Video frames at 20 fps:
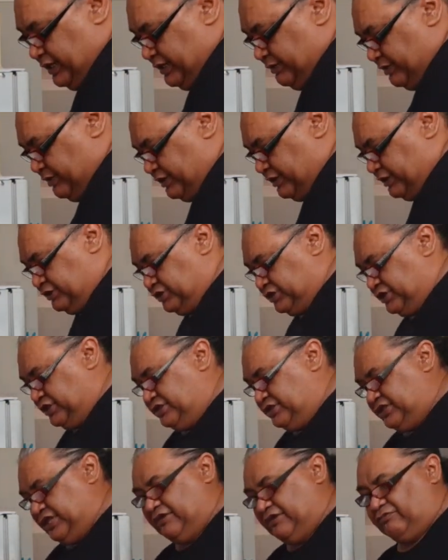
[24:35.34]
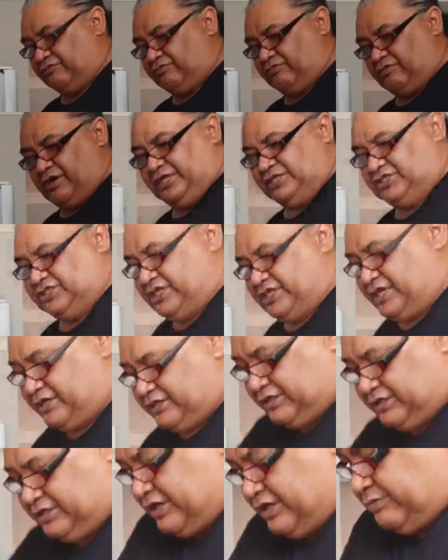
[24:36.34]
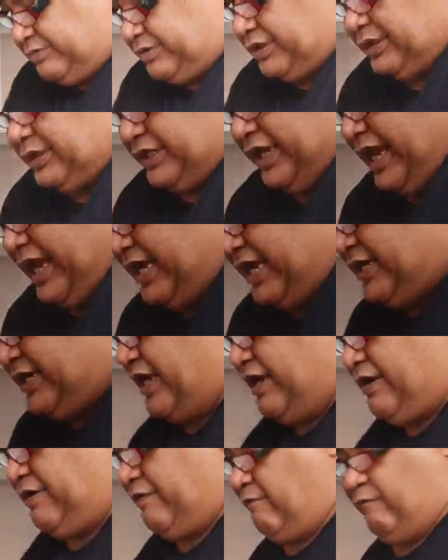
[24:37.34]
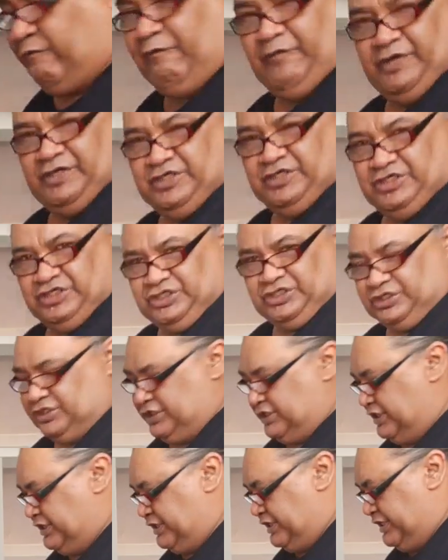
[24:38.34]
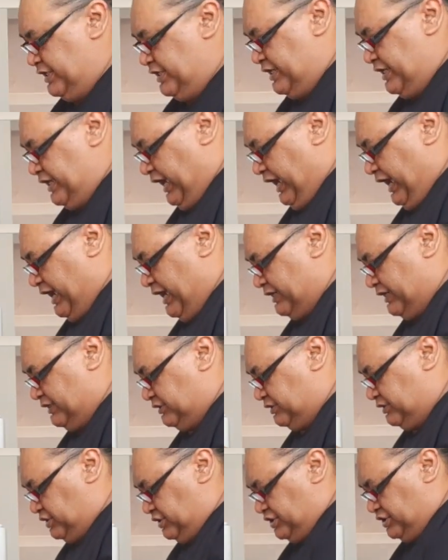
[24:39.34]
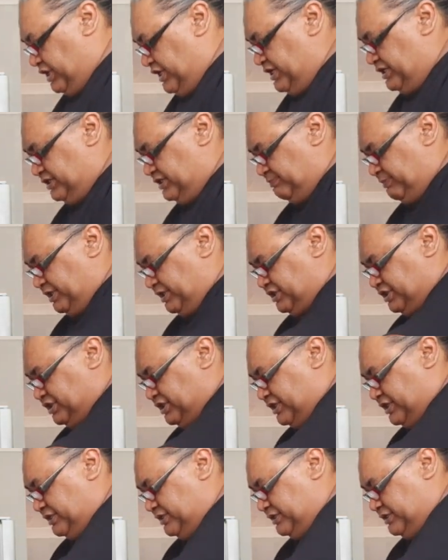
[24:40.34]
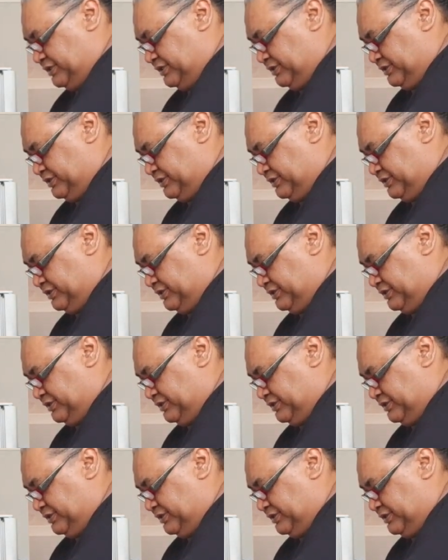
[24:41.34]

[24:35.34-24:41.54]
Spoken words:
we're going to turn that right down, and now we're going to add our fish and cheese mixture.